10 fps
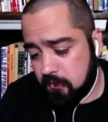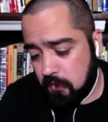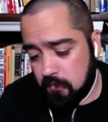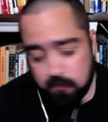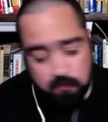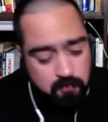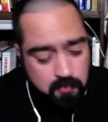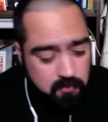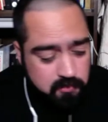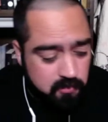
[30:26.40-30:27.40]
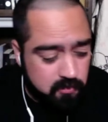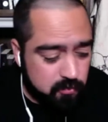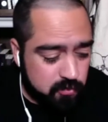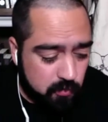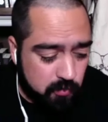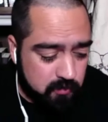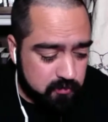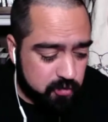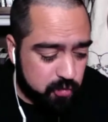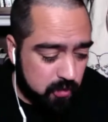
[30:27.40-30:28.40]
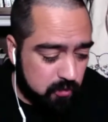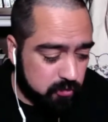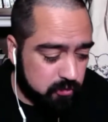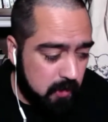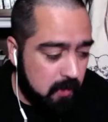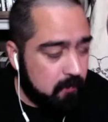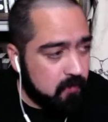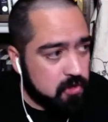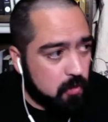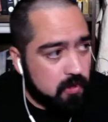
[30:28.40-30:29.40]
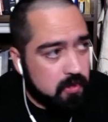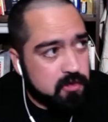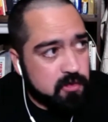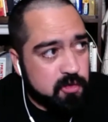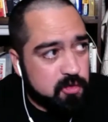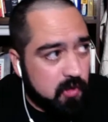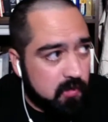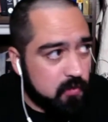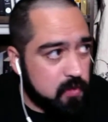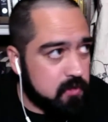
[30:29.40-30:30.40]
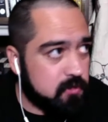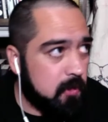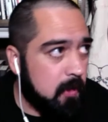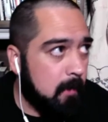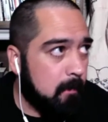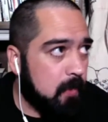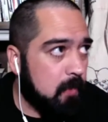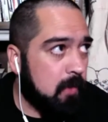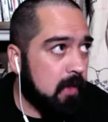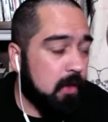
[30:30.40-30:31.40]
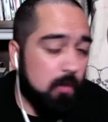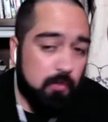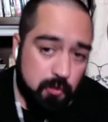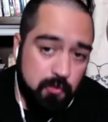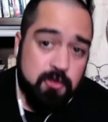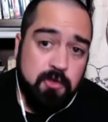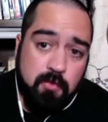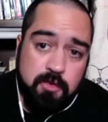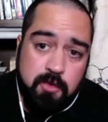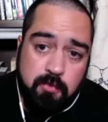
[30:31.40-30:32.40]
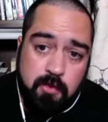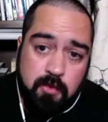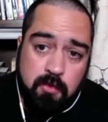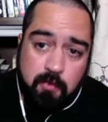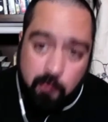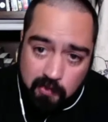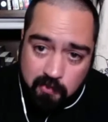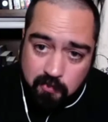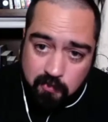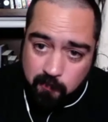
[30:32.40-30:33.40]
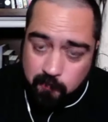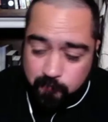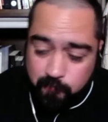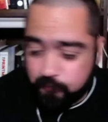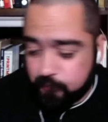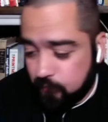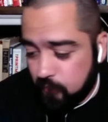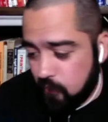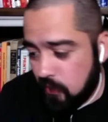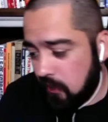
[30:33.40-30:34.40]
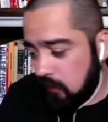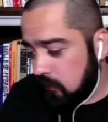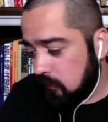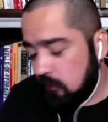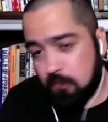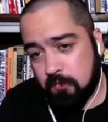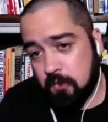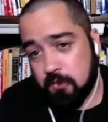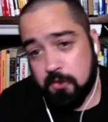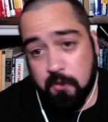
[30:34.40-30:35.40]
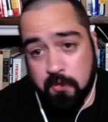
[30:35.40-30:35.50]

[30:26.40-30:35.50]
know, listening to someone else's struggles, someone else's discoveries might help you discover something quicker, you know, you know, sooner than